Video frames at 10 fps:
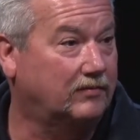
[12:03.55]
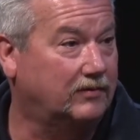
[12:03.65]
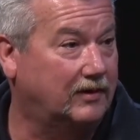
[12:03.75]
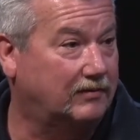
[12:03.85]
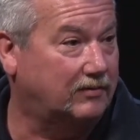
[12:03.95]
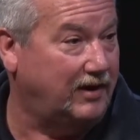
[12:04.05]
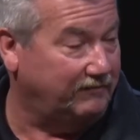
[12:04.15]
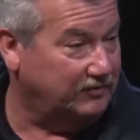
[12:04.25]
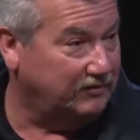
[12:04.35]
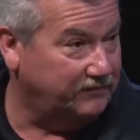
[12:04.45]
that they're
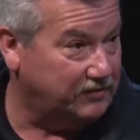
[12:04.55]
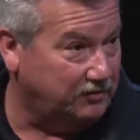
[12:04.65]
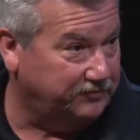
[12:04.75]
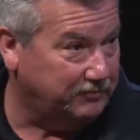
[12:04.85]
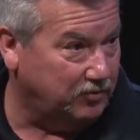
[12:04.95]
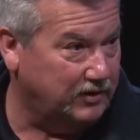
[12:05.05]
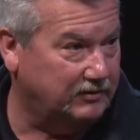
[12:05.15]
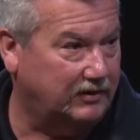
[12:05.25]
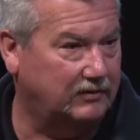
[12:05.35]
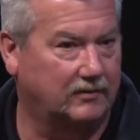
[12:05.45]
having difficulty
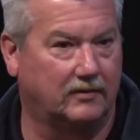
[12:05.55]
breathing